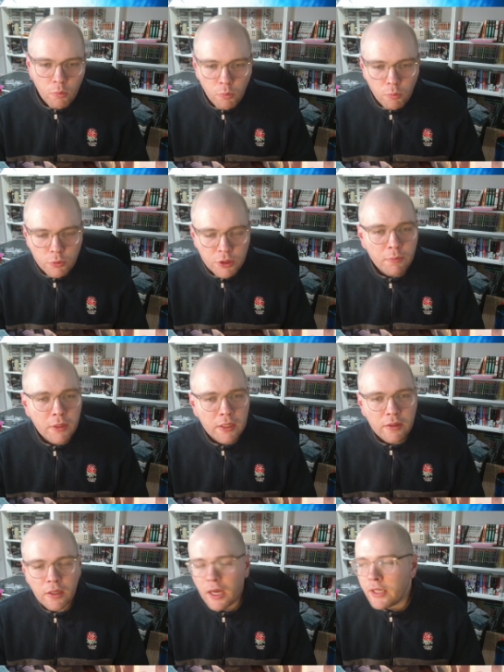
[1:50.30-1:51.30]
Something
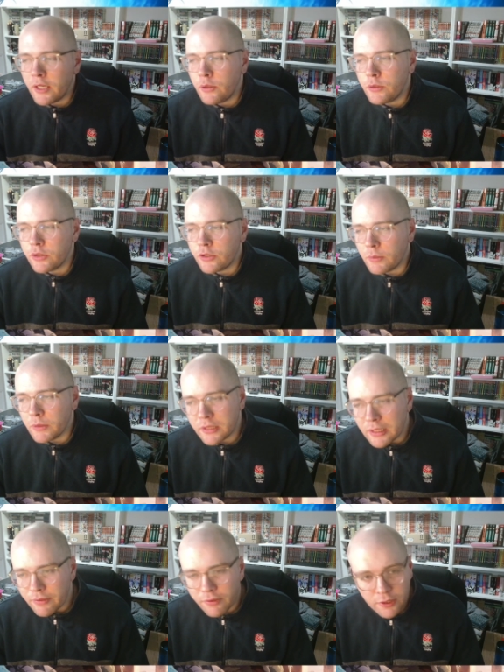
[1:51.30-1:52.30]
that I noticed that was
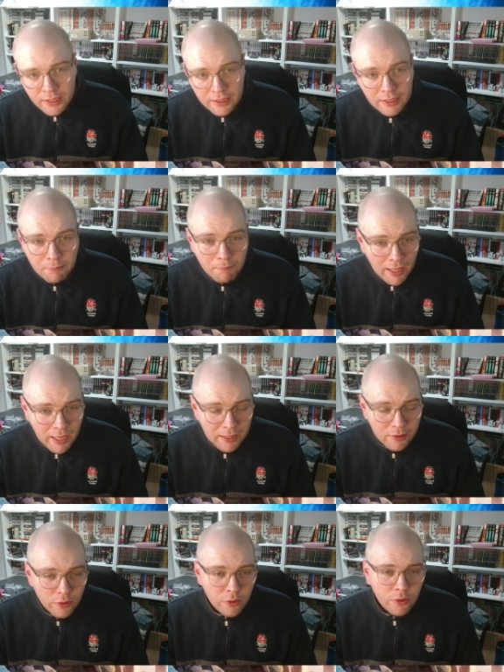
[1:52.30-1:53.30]
different in the
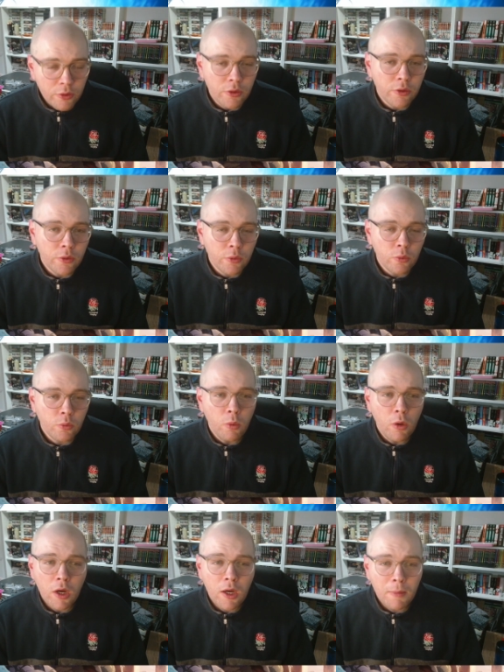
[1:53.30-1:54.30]
manga,
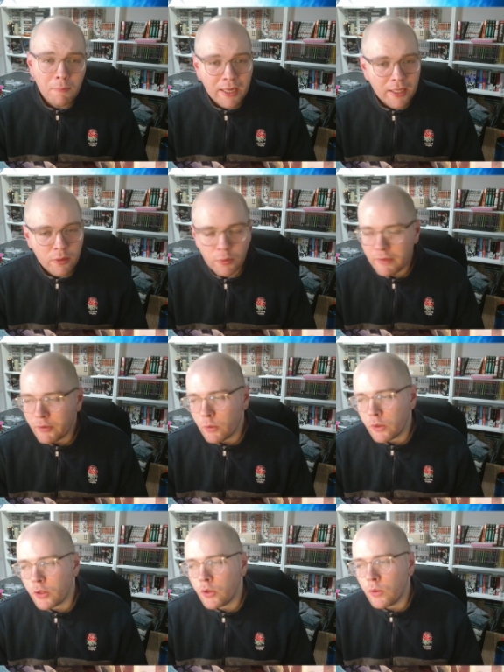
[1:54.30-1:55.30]
whatever you
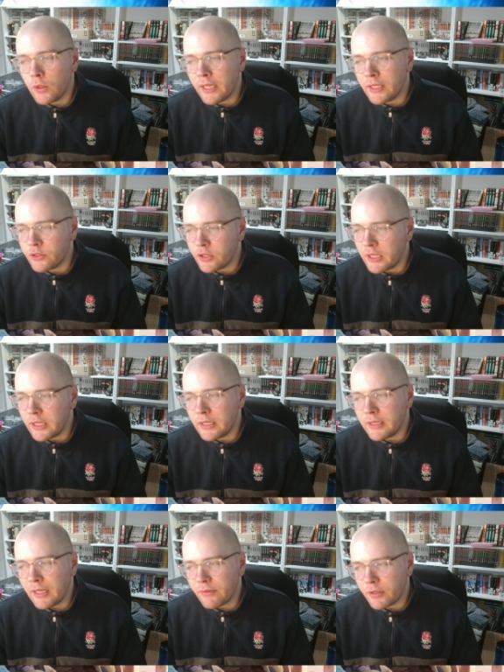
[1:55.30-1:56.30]
want to call it, is he
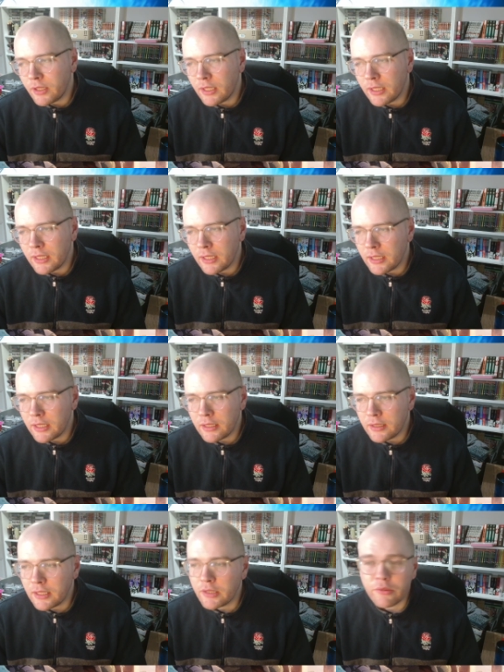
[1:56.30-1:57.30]
definitely
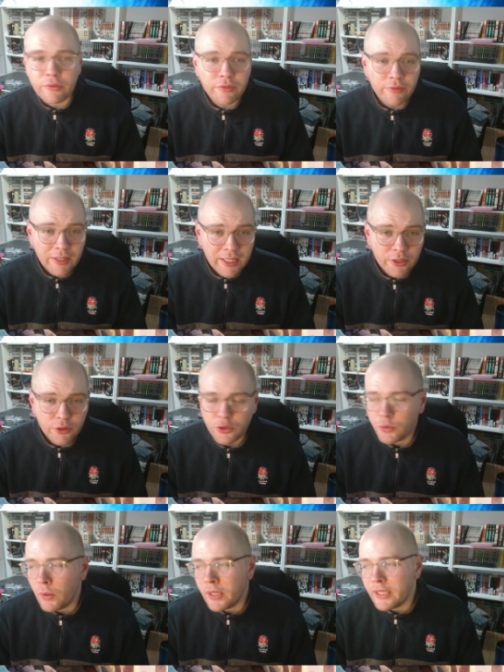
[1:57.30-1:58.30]
didn't flinch
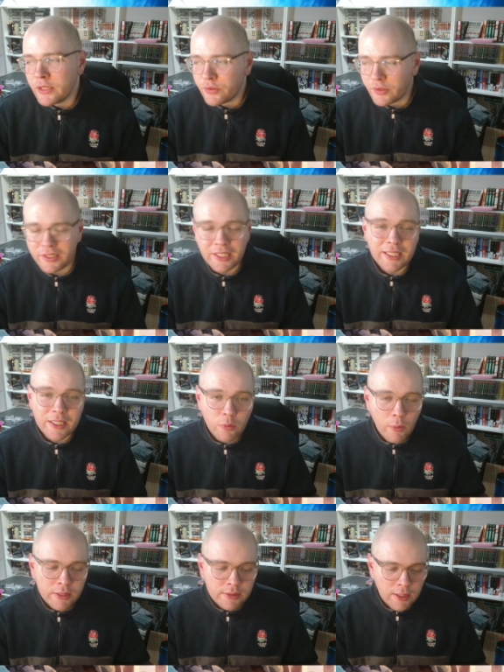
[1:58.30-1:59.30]
when his fatigue
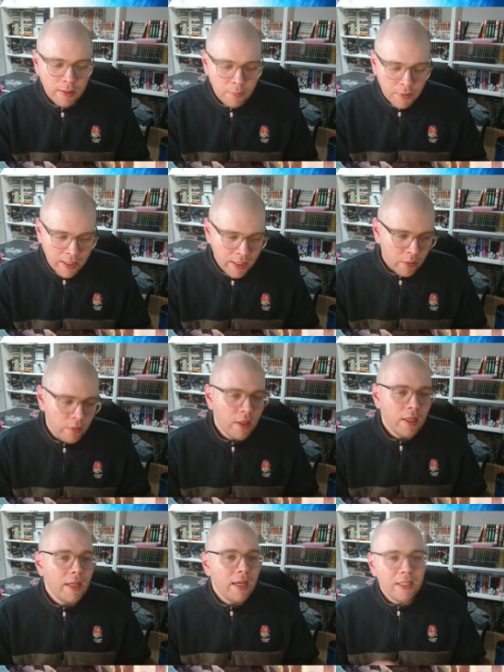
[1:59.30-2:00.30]
went up. Now,
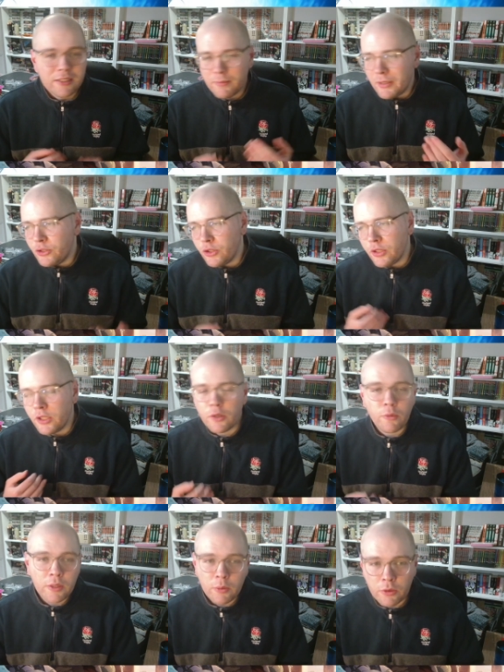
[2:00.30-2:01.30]
as I mentioned, I don't
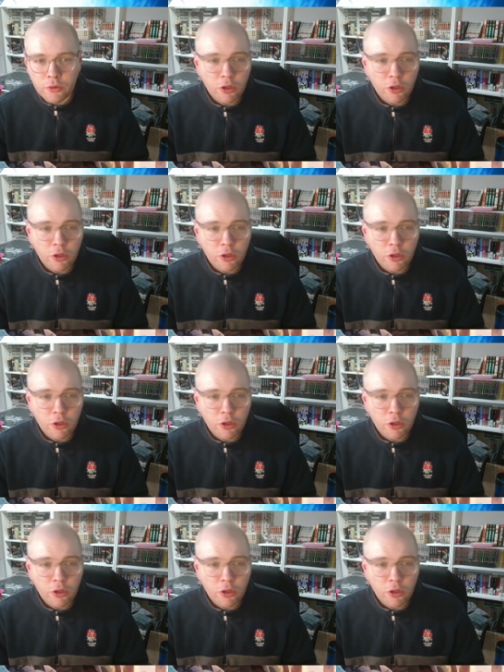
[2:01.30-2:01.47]
really want to talk